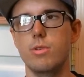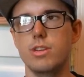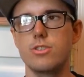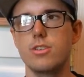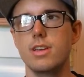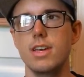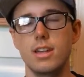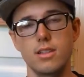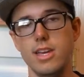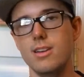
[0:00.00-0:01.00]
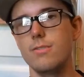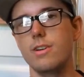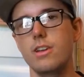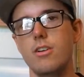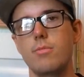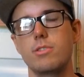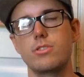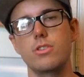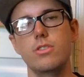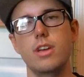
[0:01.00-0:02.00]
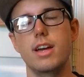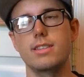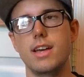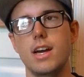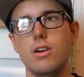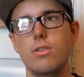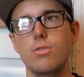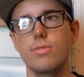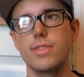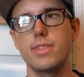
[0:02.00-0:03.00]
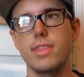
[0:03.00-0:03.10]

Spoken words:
which in a later video I'm going to show you guys how